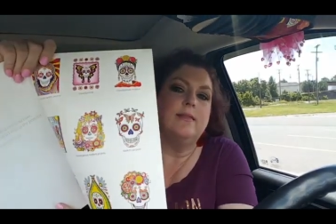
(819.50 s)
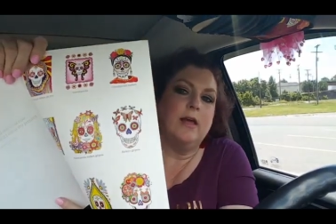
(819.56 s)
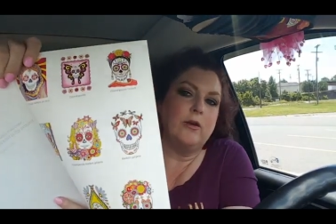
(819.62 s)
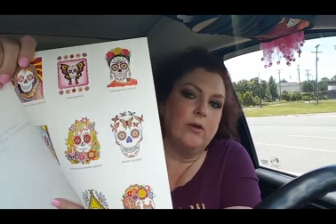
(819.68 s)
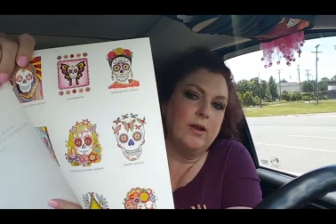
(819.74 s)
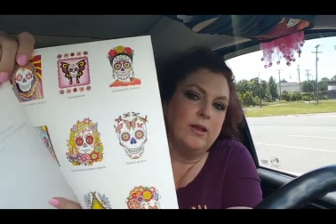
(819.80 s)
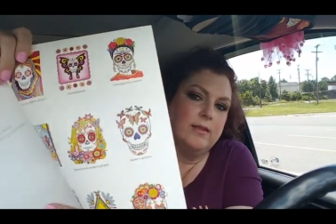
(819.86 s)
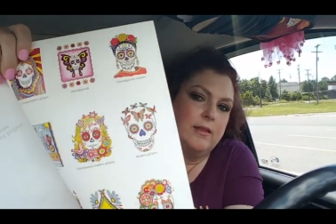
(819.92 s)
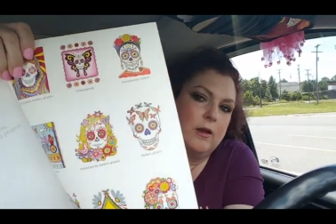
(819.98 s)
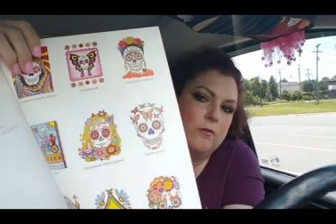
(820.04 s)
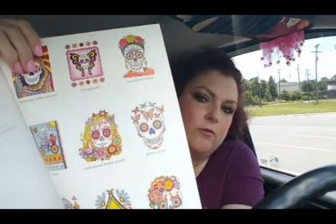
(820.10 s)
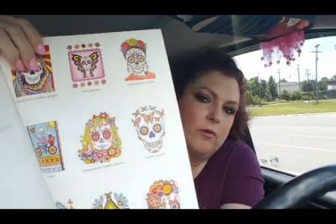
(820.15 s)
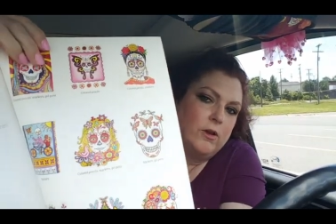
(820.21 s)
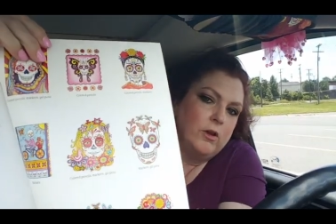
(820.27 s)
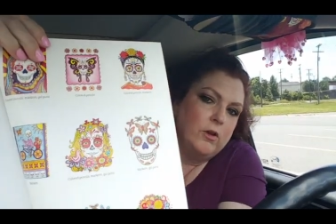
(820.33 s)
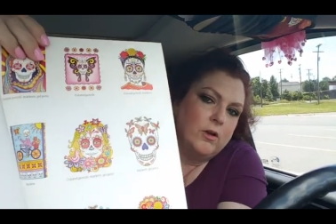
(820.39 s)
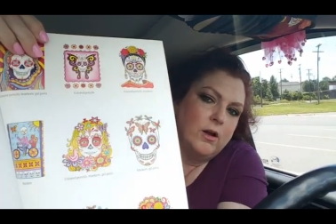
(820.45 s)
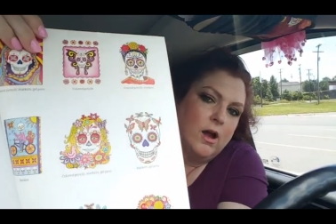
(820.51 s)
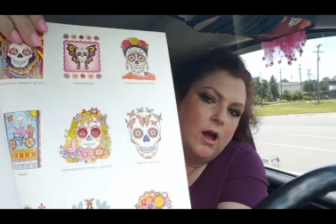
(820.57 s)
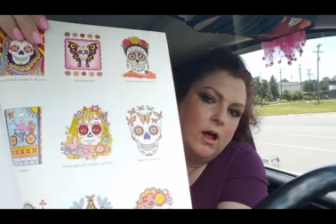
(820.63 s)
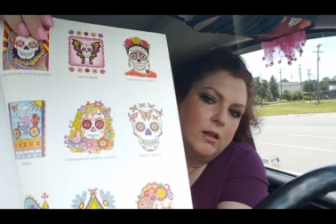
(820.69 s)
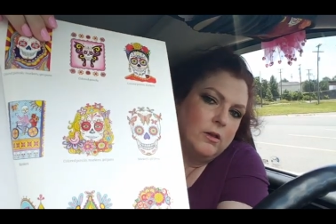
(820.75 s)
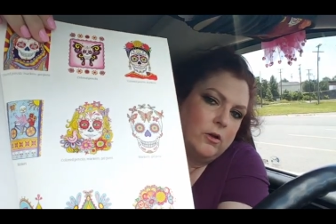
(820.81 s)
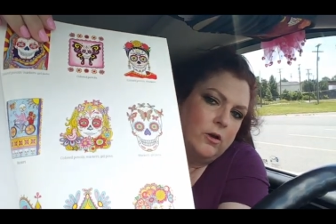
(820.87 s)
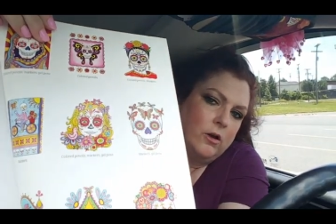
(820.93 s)
that are in there for you to
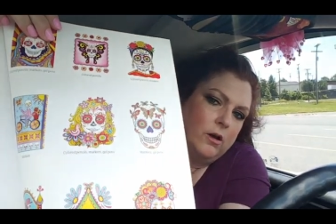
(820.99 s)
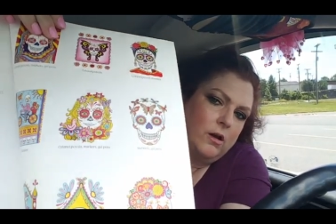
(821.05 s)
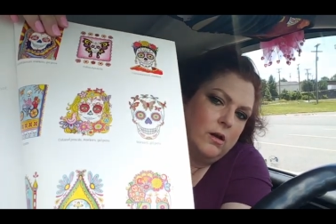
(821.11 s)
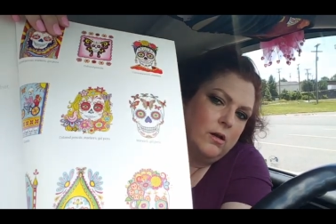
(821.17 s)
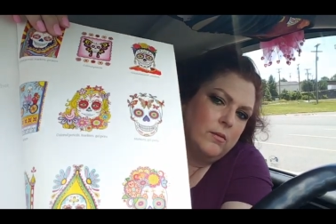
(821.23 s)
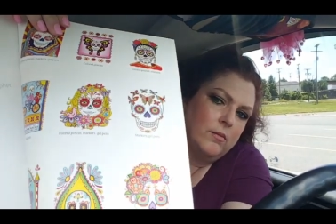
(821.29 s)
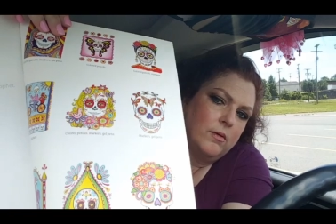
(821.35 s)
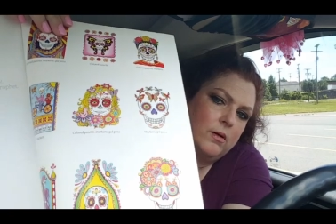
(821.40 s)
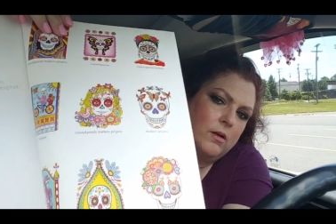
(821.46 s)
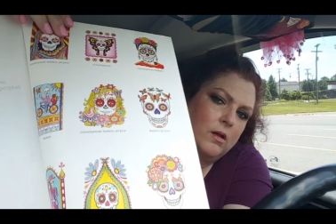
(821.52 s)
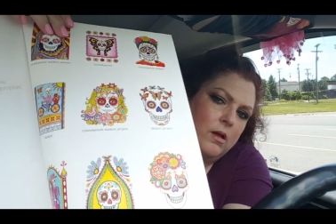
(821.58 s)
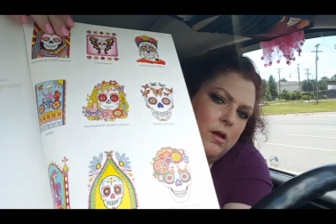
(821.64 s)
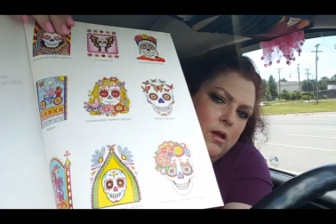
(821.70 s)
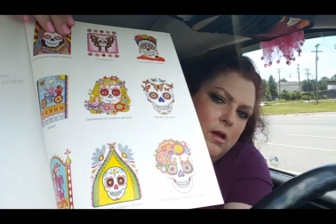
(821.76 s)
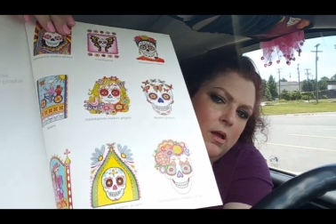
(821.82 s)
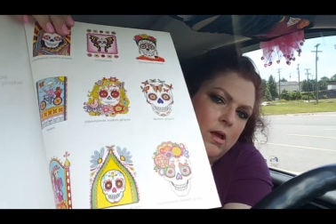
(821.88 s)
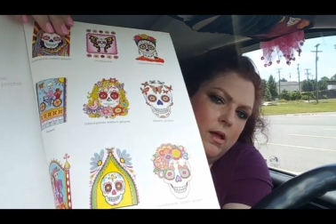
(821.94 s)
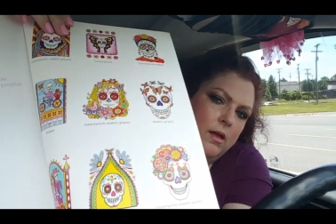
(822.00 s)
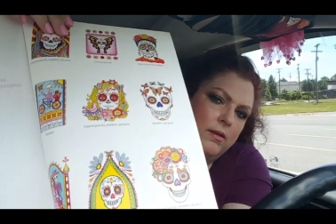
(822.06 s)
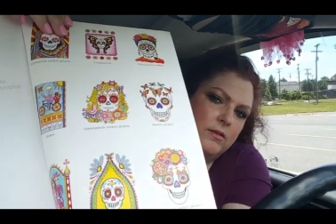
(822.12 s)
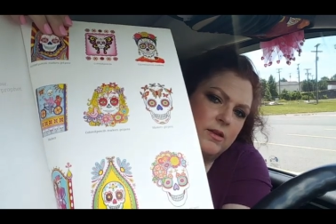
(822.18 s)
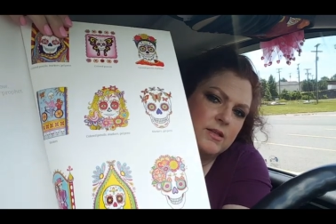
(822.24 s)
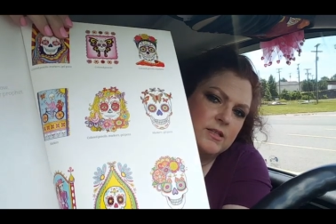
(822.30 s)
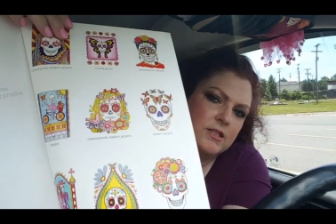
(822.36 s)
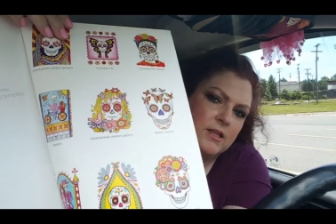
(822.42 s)
color.
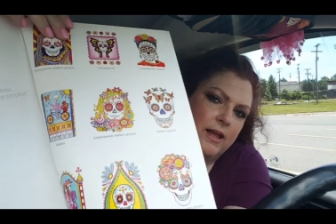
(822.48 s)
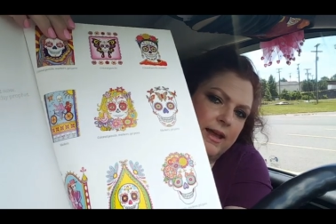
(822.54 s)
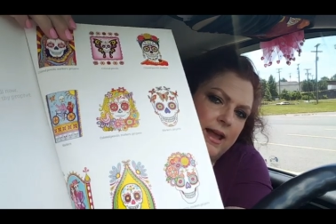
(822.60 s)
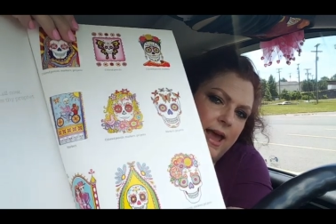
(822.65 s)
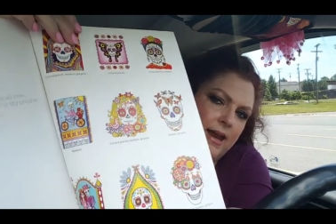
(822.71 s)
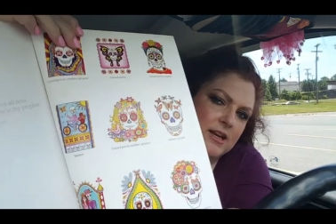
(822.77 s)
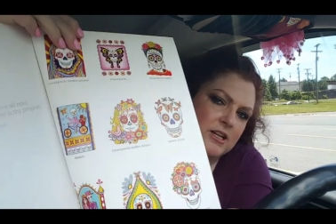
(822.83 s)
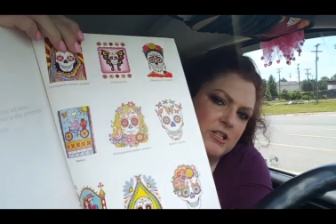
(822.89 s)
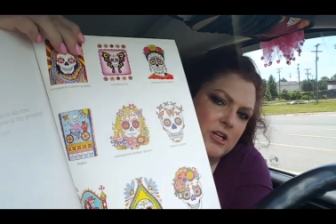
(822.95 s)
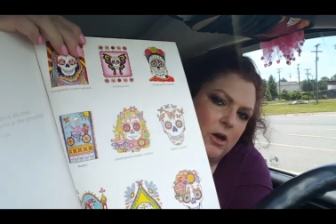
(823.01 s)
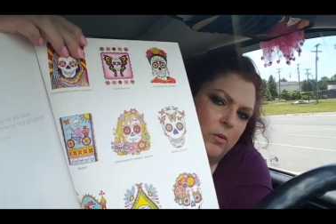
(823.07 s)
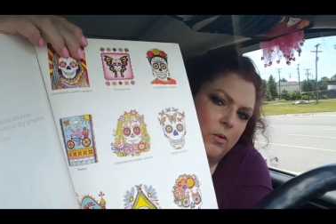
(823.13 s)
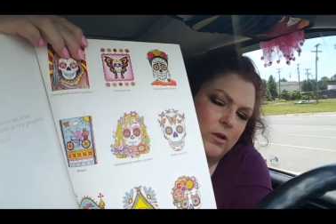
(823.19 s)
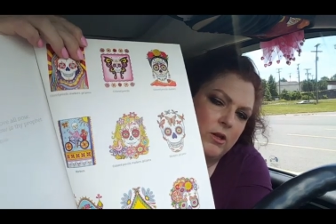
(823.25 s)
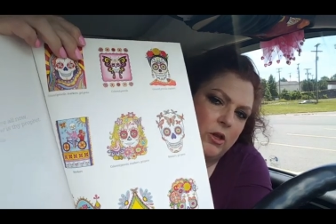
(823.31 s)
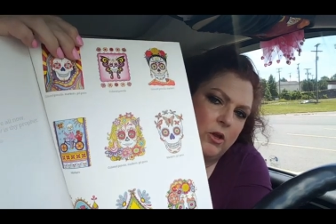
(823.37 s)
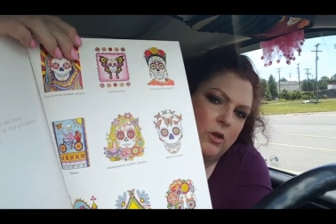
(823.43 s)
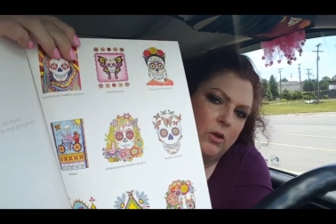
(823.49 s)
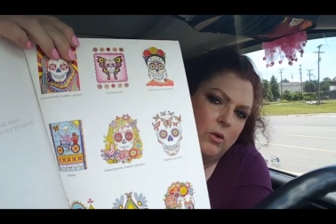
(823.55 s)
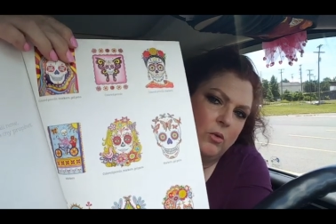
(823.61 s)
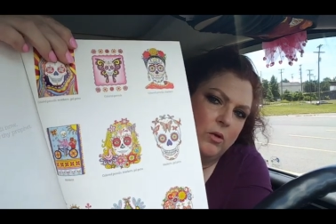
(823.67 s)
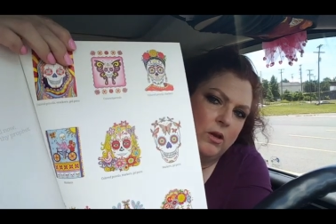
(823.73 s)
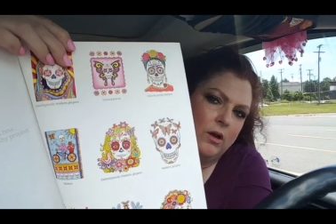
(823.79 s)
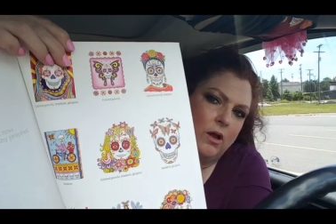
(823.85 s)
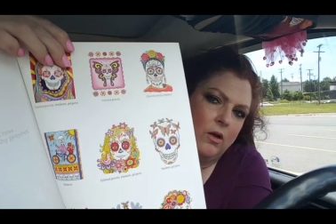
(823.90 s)
Just like kind of showing
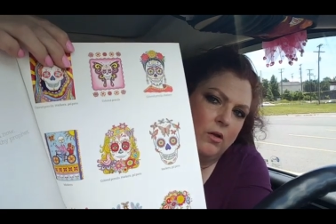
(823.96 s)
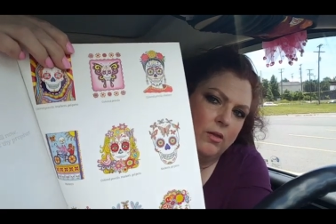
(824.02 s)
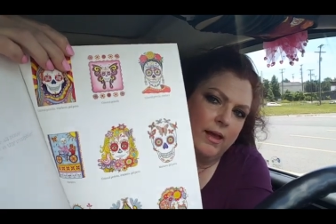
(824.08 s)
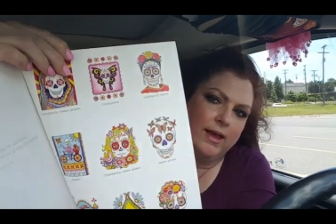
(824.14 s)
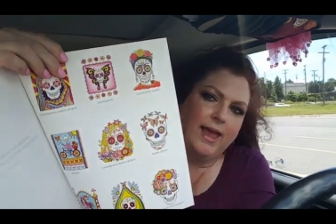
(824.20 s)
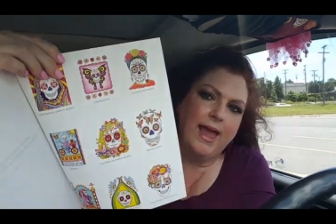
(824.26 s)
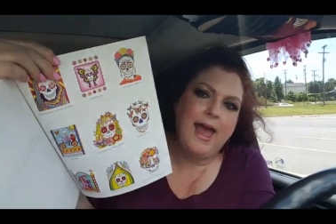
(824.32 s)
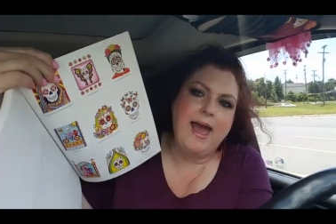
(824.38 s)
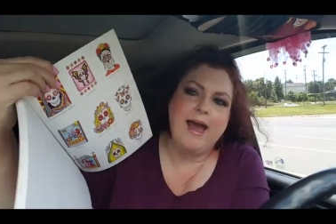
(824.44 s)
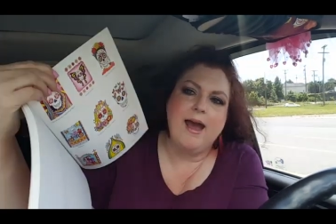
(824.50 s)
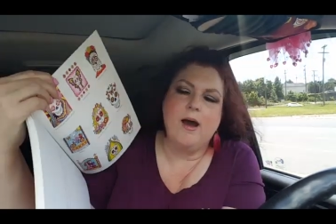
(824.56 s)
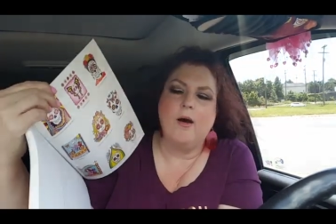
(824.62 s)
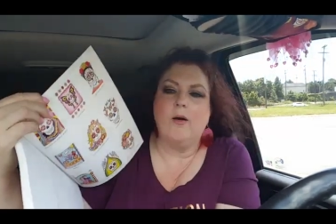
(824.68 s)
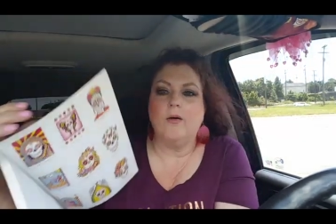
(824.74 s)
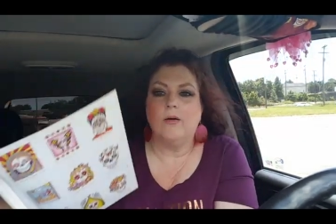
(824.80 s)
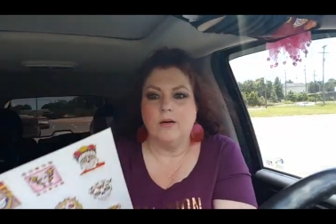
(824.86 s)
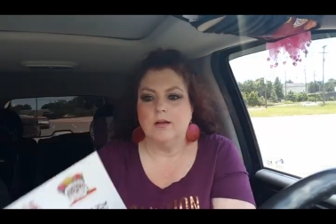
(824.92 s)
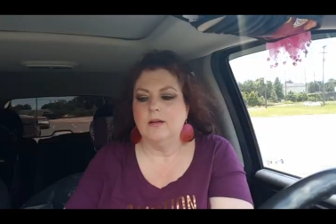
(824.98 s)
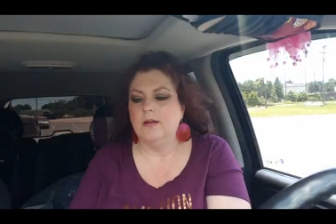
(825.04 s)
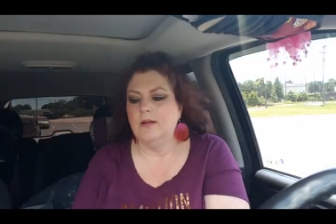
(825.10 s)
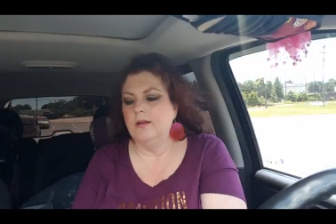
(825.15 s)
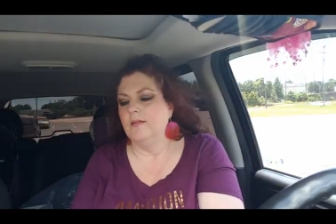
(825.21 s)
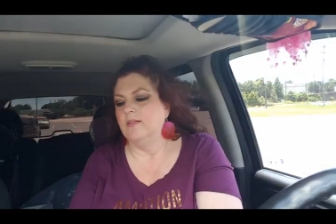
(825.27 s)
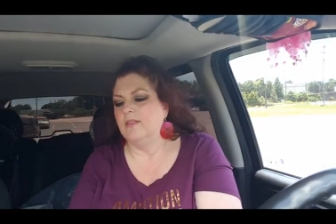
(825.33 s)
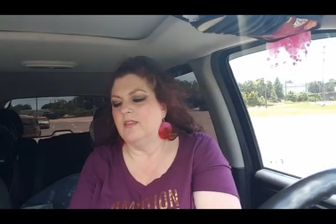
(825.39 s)
you, you know, like how,
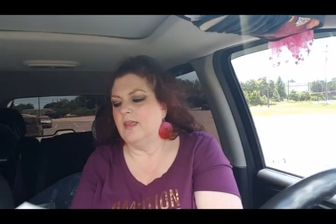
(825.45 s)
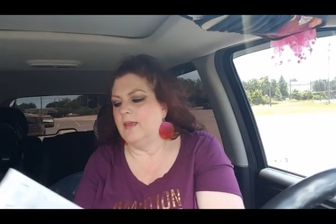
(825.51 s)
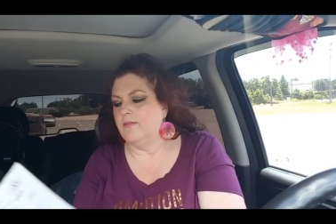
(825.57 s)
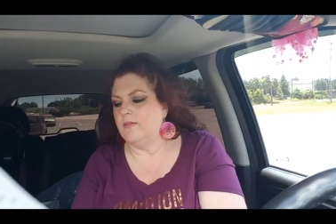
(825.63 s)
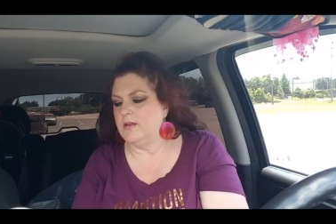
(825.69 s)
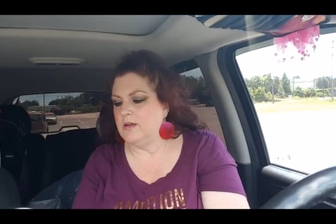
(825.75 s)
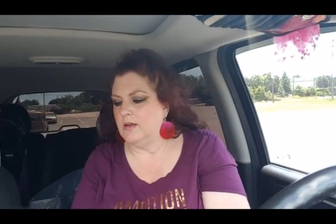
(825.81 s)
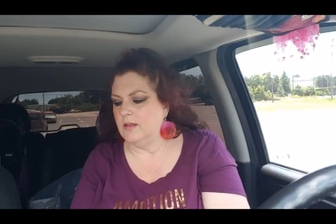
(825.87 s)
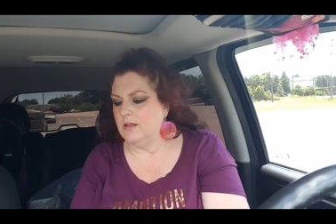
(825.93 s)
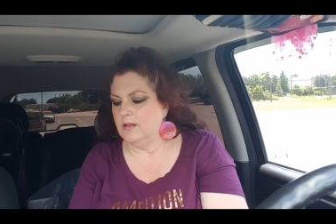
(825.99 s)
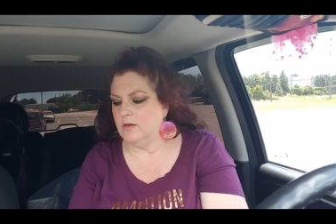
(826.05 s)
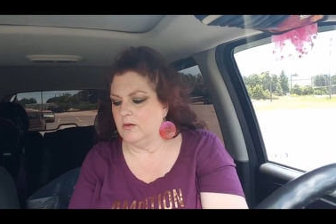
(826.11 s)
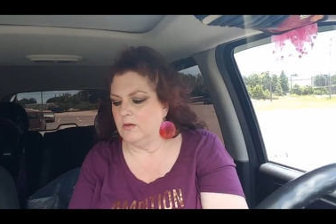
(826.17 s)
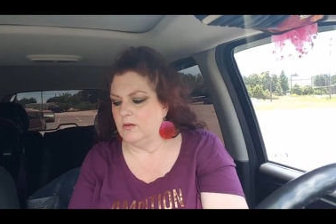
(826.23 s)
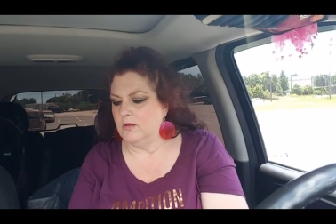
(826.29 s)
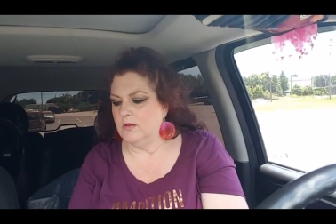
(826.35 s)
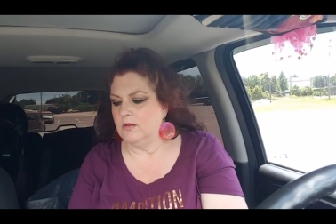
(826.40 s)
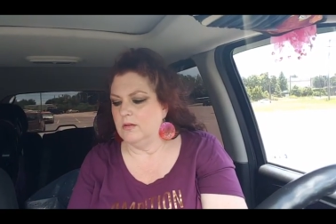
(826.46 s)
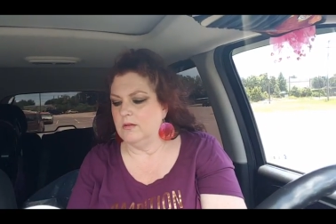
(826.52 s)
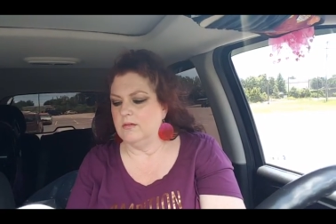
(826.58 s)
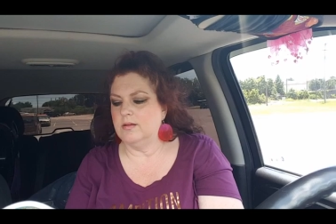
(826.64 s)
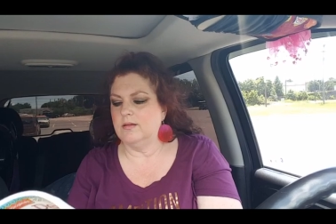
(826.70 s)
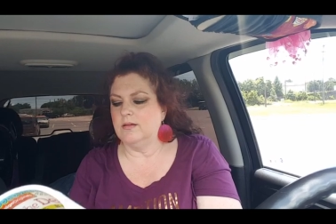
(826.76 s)
giving you a little,